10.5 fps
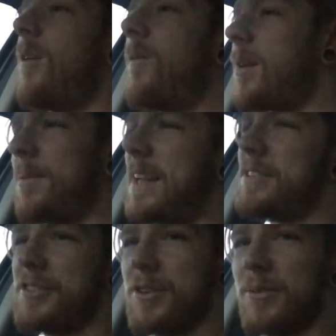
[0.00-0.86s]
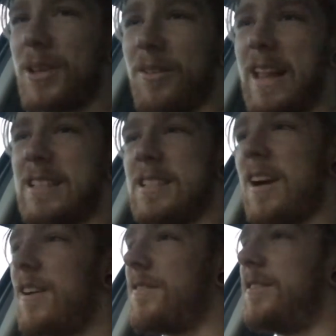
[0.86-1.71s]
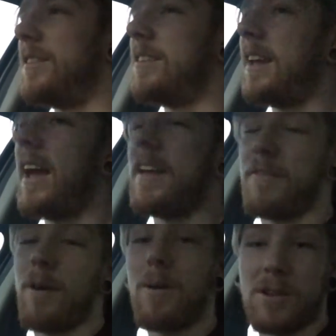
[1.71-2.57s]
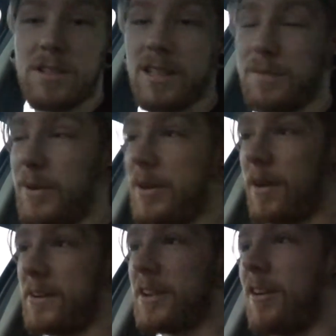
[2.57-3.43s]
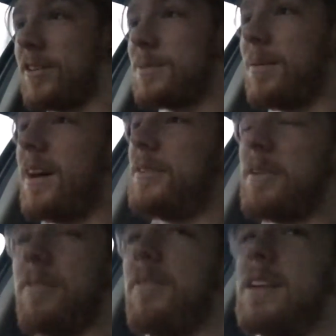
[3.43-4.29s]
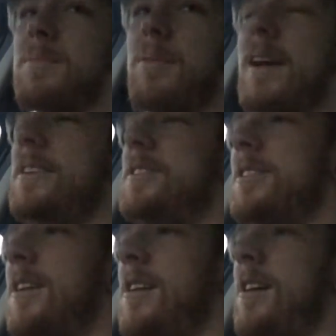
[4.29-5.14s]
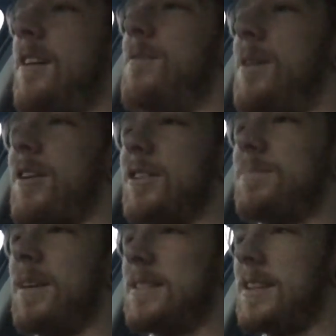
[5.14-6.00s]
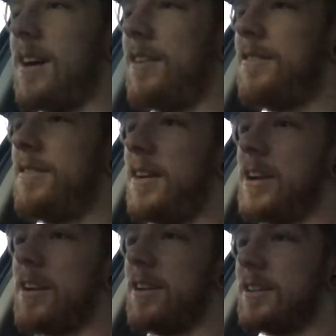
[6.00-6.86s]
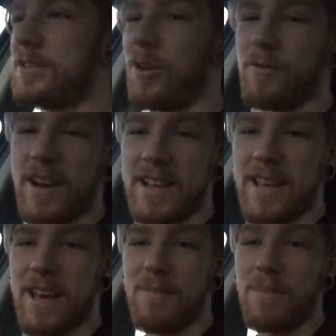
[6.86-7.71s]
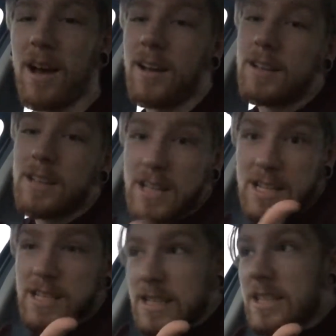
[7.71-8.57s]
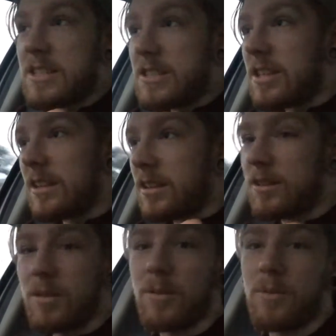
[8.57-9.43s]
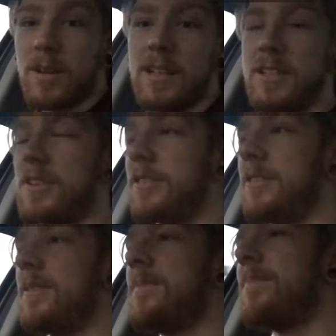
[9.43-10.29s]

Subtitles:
what I plan to do with all that stuff. And hey, if you are watching this video, I'm into cosplay. I do have a Facebook page for my cosplay stuff. It's not ready yet, but what can you do?